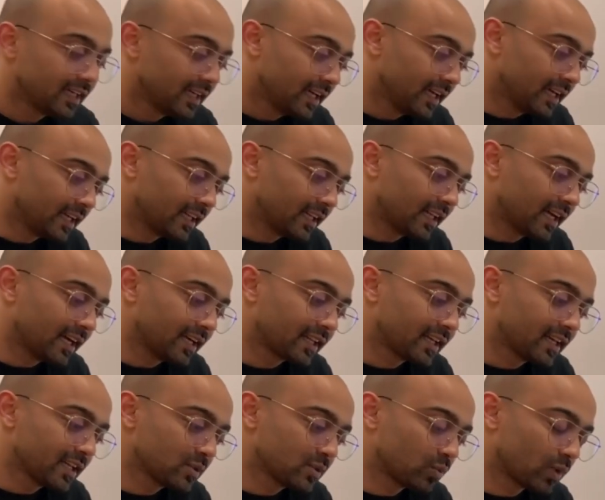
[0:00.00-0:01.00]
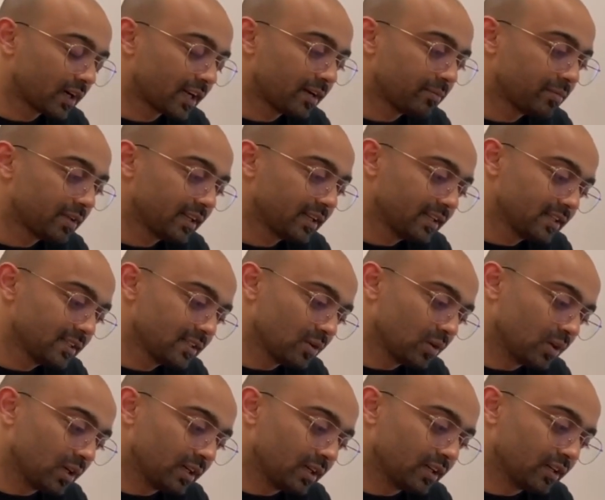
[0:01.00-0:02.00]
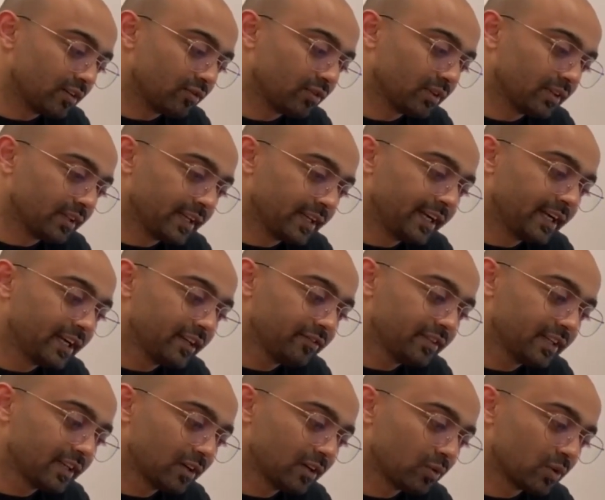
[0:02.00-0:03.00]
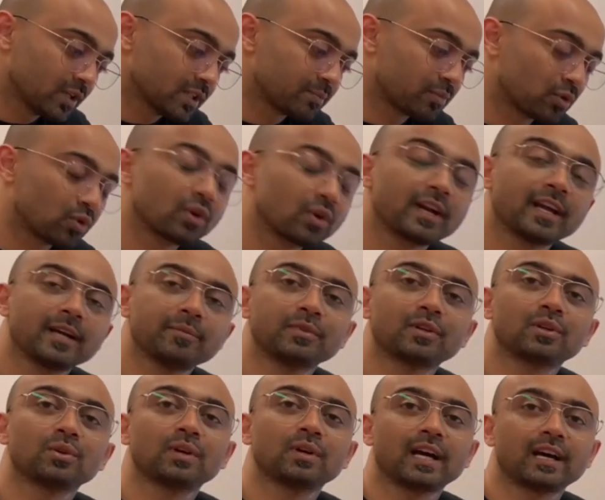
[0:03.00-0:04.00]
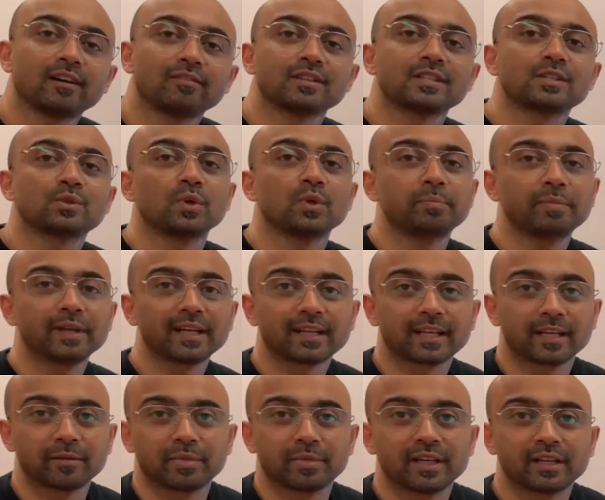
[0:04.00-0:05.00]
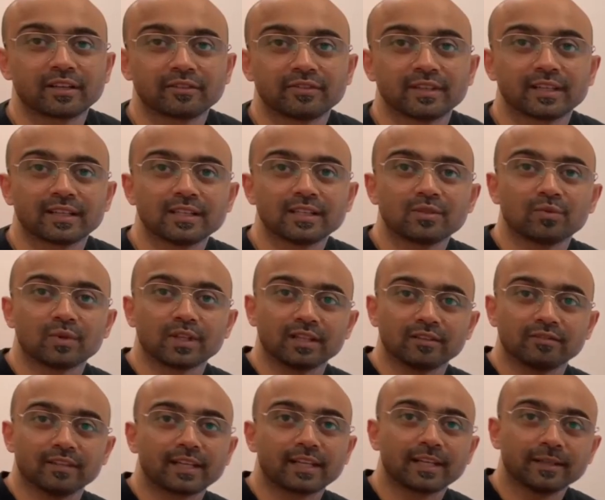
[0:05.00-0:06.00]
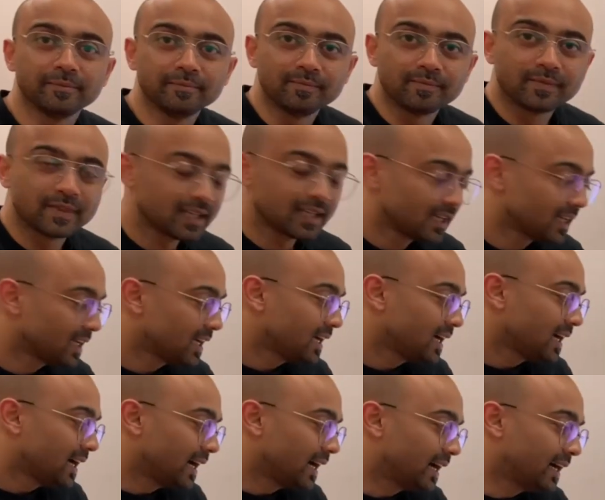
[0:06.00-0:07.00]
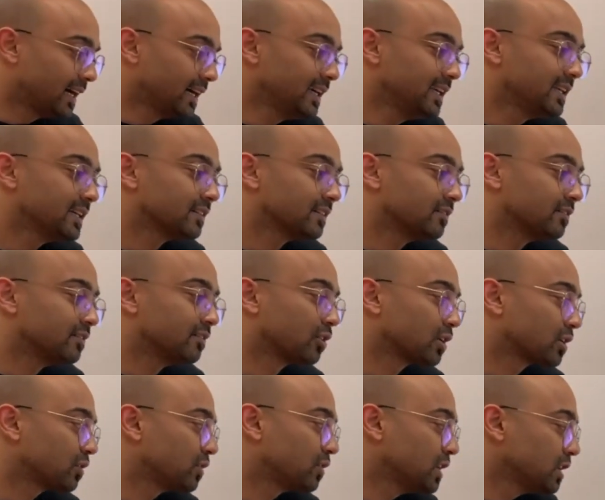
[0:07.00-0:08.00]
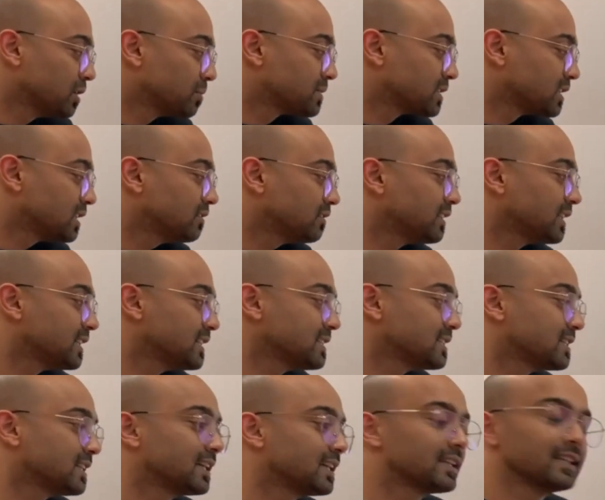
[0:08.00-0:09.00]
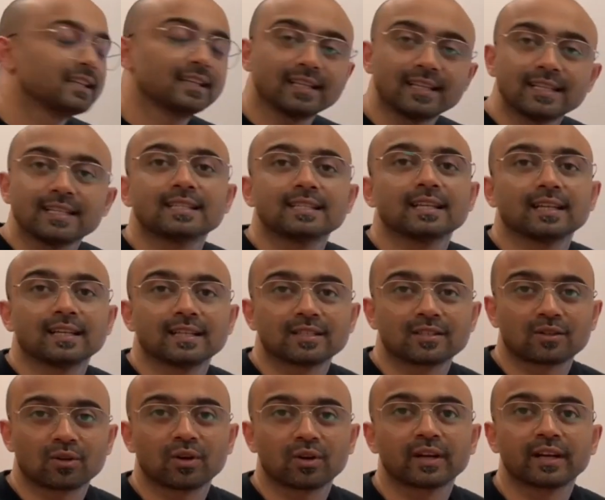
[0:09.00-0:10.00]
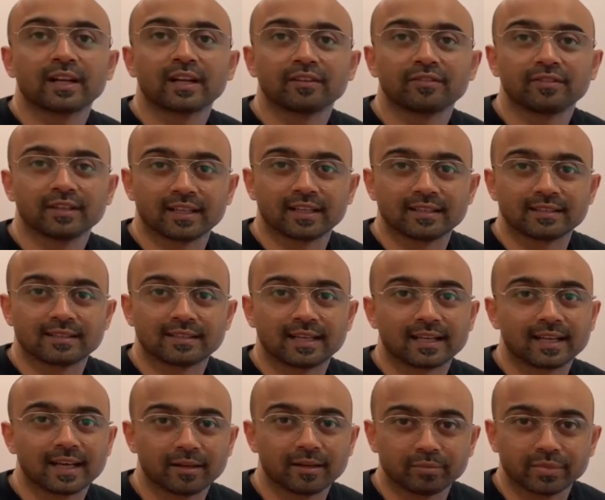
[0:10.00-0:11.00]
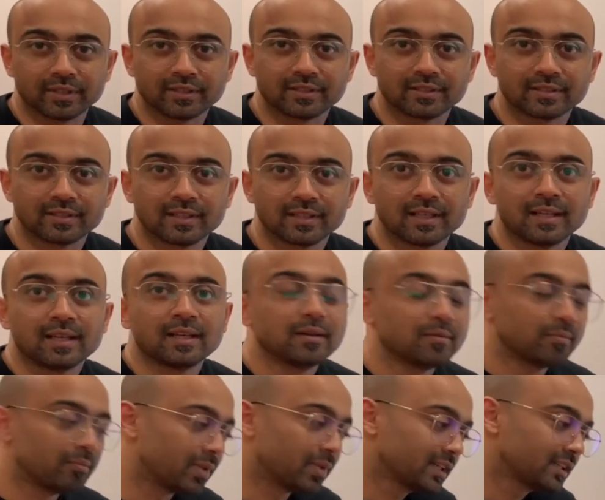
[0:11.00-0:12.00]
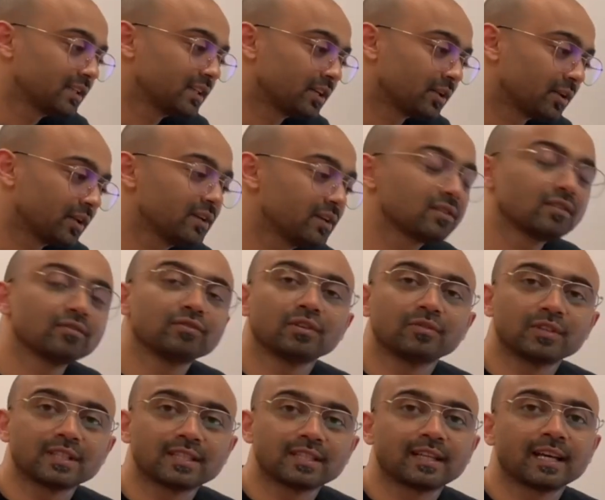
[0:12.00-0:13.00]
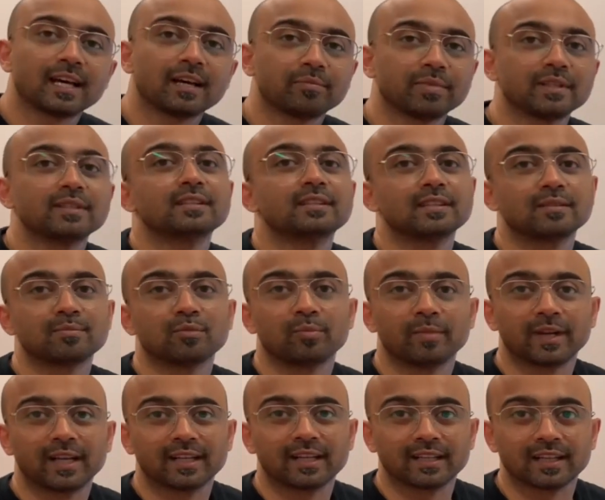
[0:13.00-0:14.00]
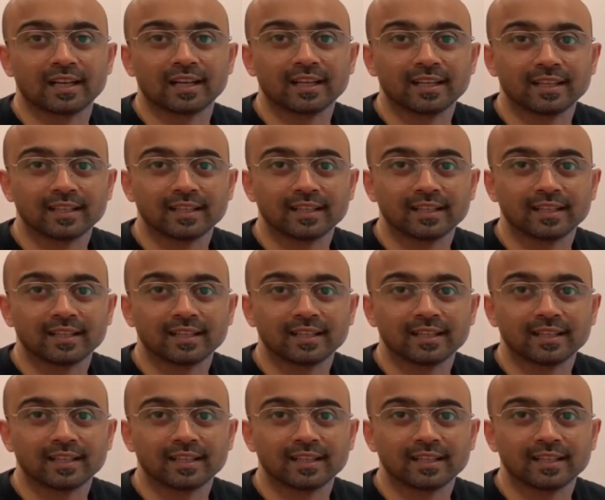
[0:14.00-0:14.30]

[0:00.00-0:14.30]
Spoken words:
In that case, what happened is the interferer was programmed to have a sweeping type interference with the victim, and what we observed is that there is a strong interference that happens, but the duration for which it happens is momentarily.